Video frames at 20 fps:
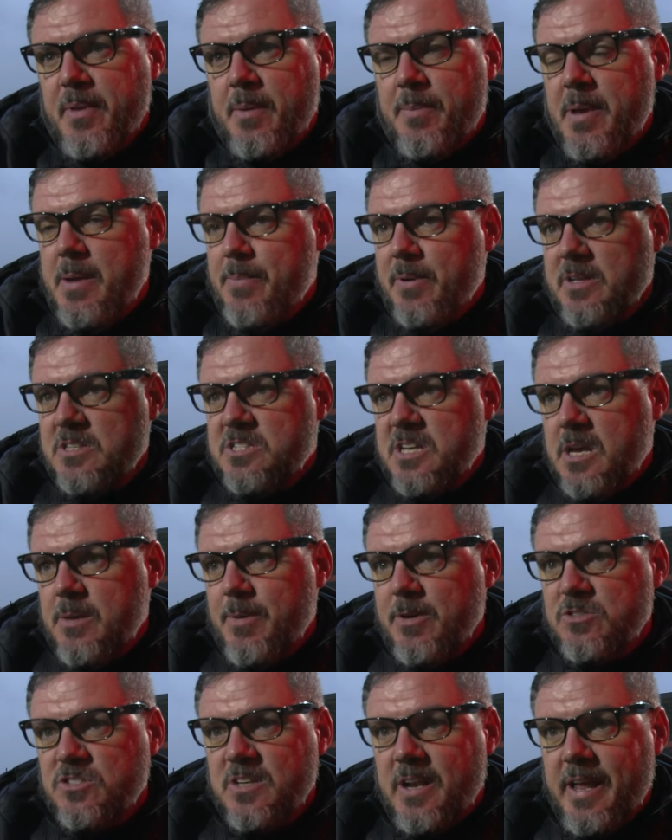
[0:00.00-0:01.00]
people will say
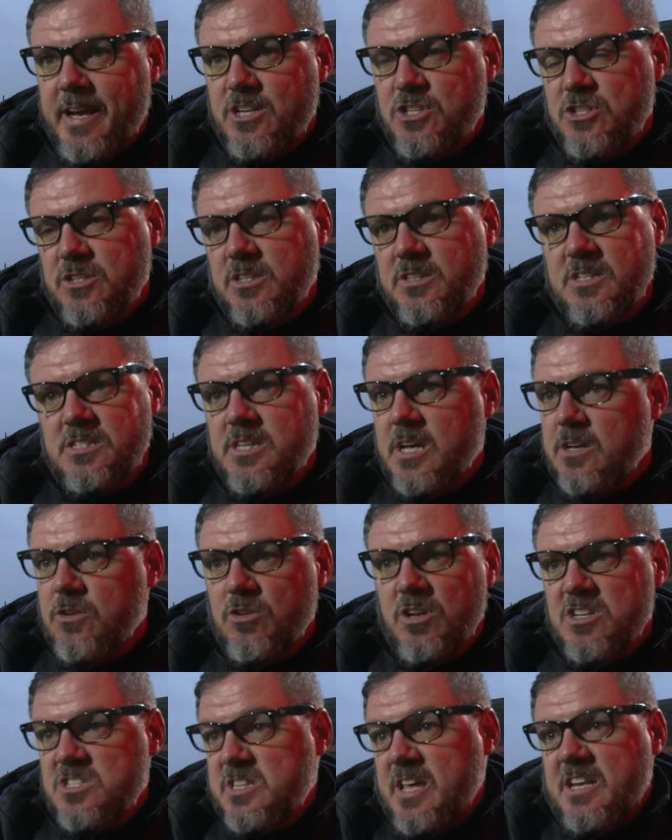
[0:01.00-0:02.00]
about selection and this, that and the
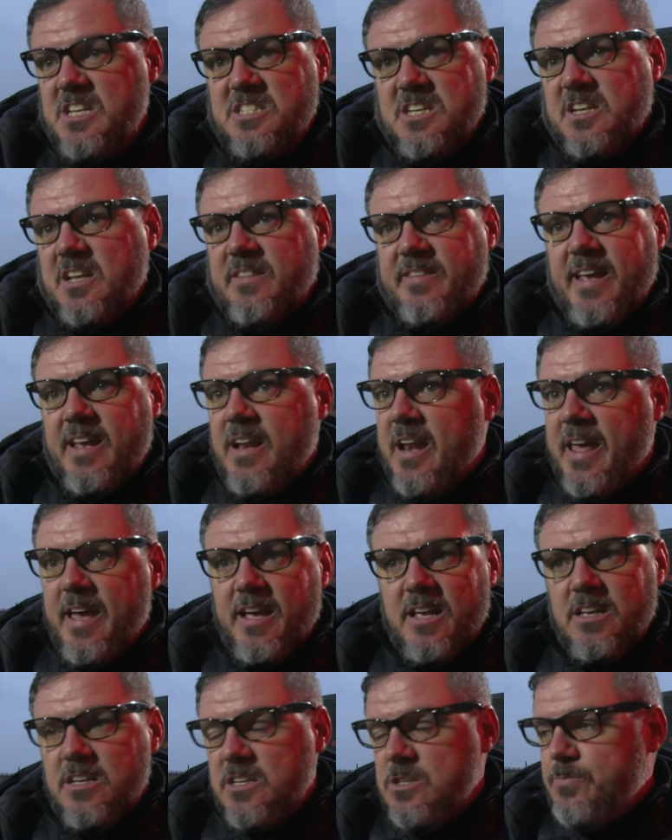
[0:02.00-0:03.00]
other. Steady's had a dead
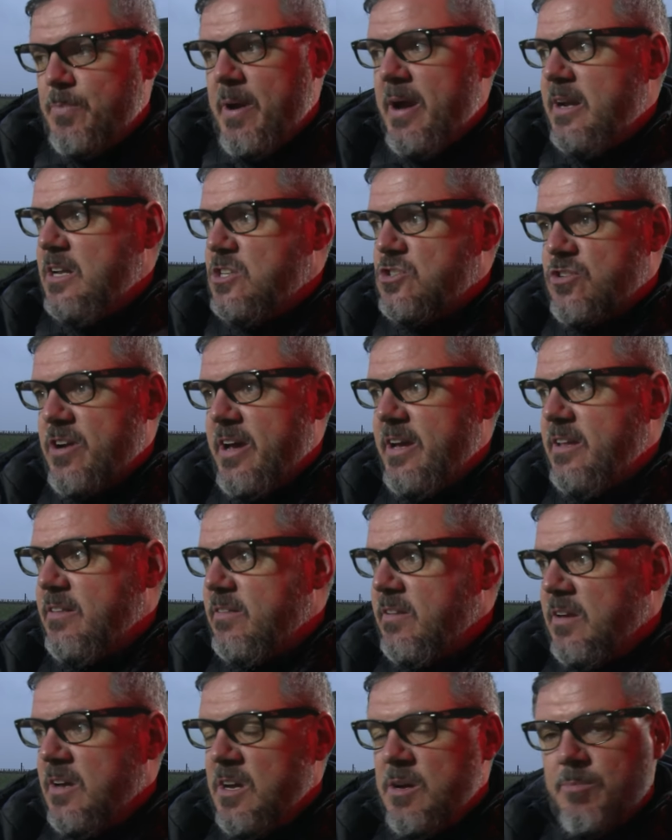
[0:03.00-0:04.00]
leg, he's barely trained.
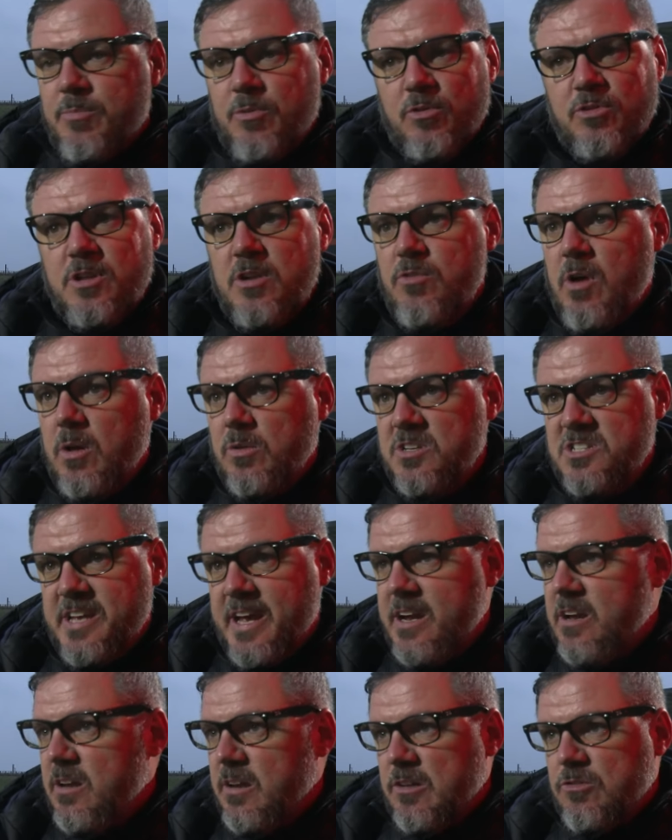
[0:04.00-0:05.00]
Brunty rolled his
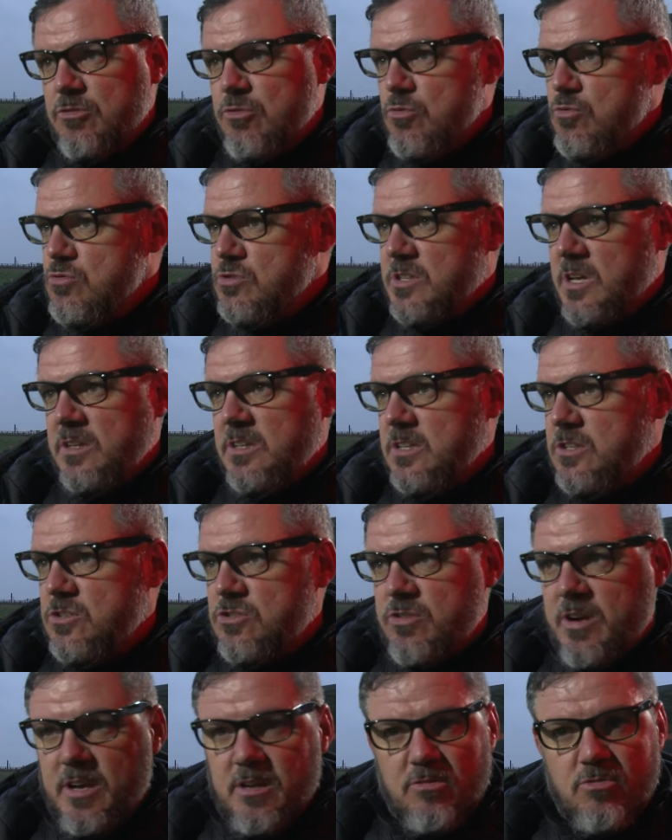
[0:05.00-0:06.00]
ankle on Thursday, didn't
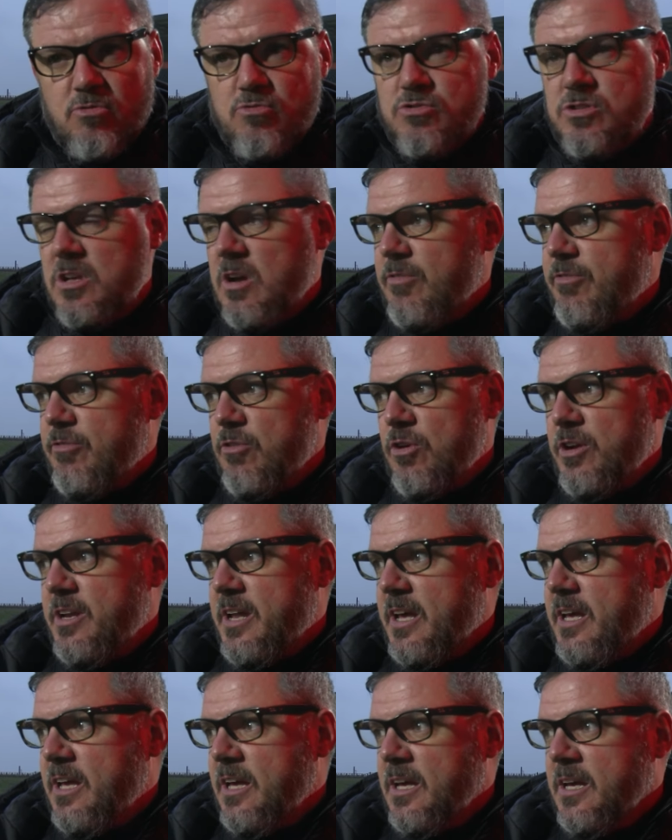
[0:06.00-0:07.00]
train Thursday or
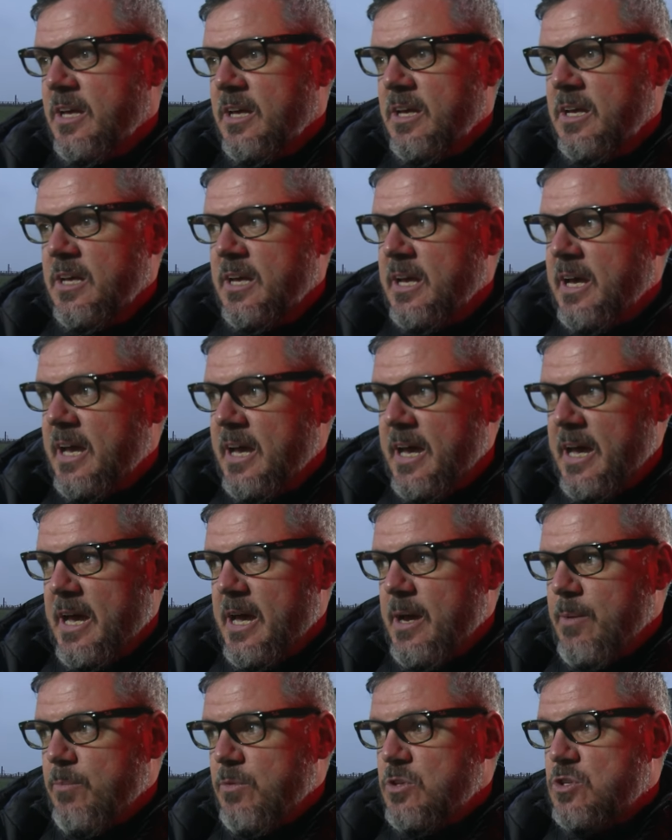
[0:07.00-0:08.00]
Friday.
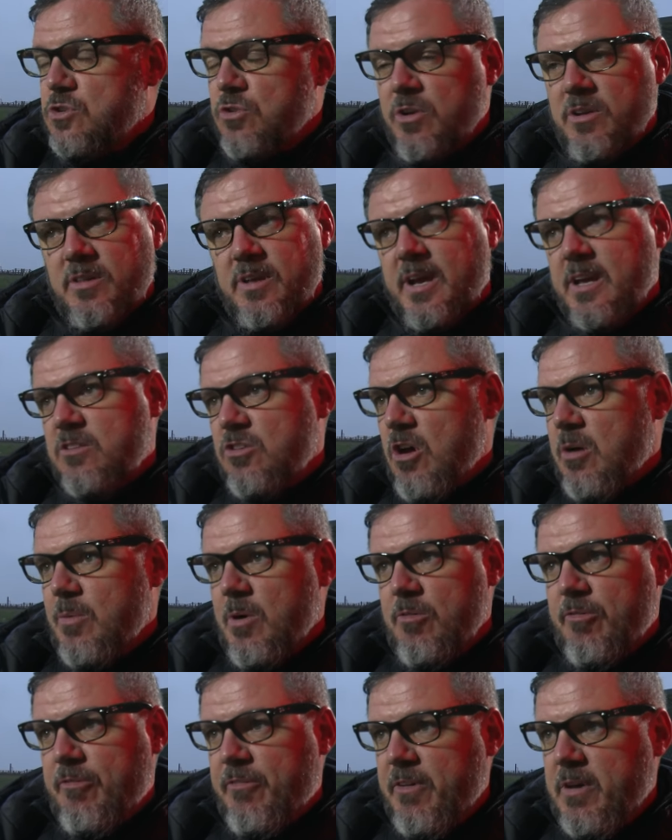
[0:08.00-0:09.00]
Um, we tried to get
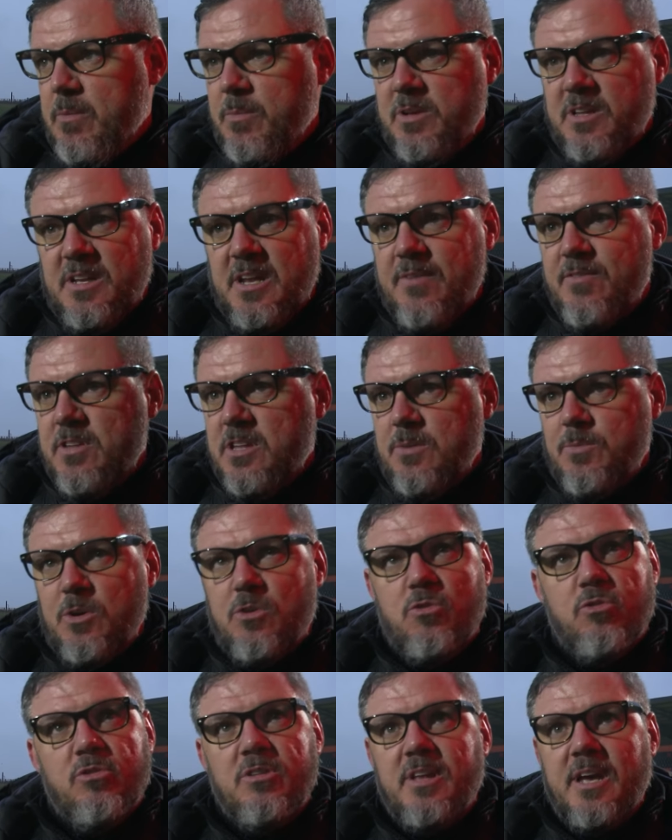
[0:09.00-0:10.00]
Tomo fit, we did everything we
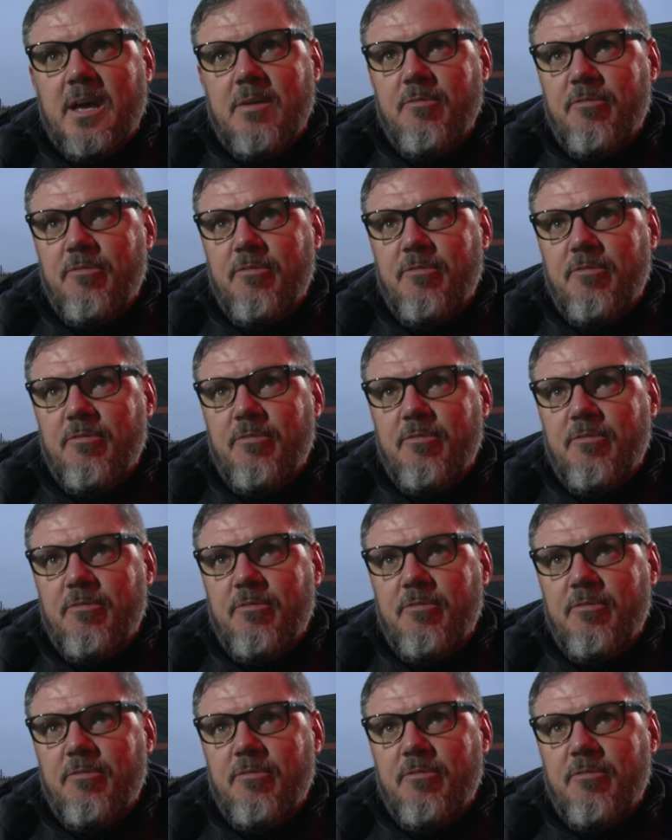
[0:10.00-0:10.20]
could to get